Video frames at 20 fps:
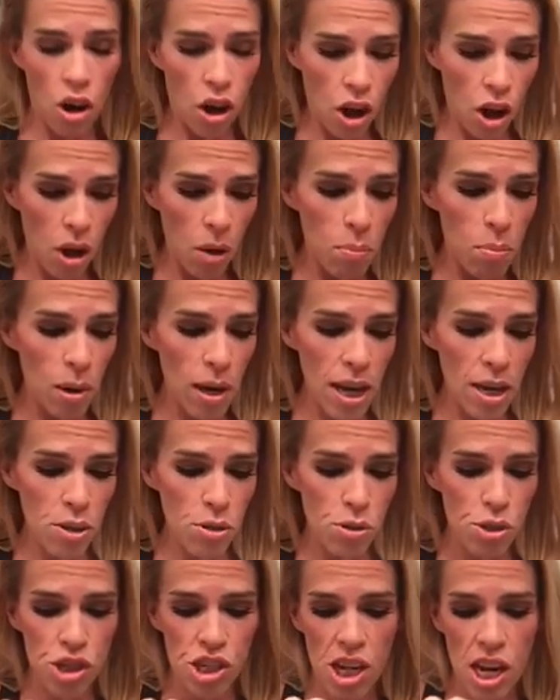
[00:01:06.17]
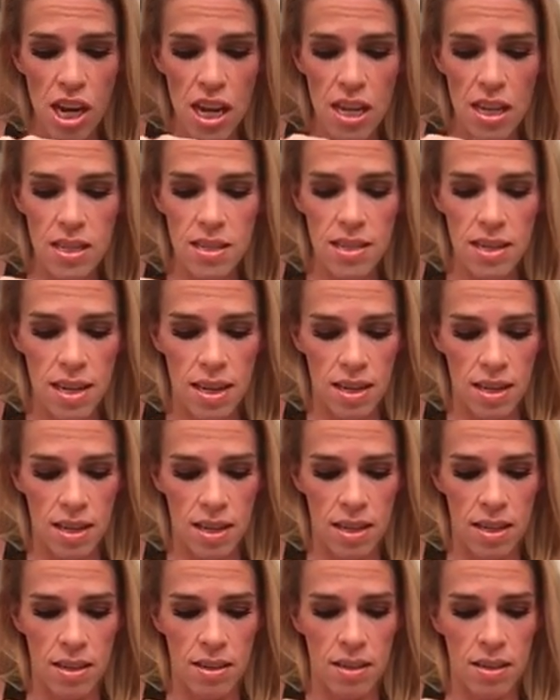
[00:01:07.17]
all brand new shades,
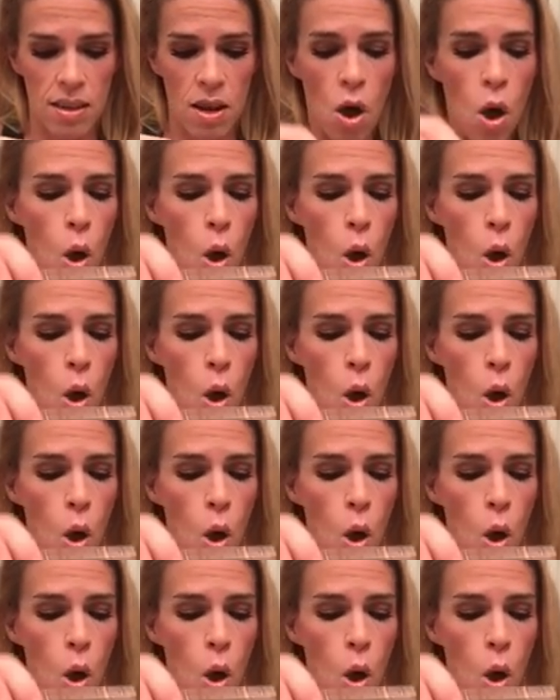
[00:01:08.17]
and